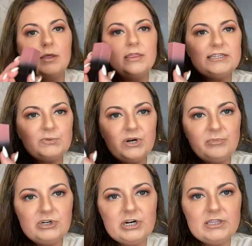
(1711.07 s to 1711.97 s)
This one, I'm
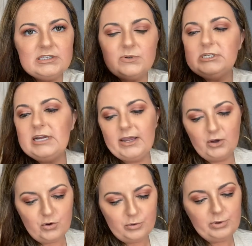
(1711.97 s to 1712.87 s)
gonna try this one today.
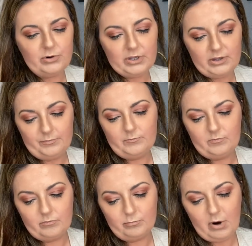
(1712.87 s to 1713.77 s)
Huda Beauty
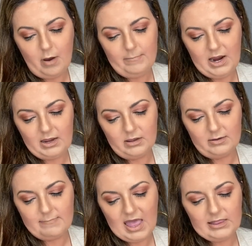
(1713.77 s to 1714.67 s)
Prom Night
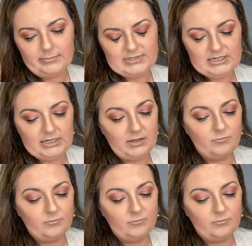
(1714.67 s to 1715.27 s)
Matte Lipstick.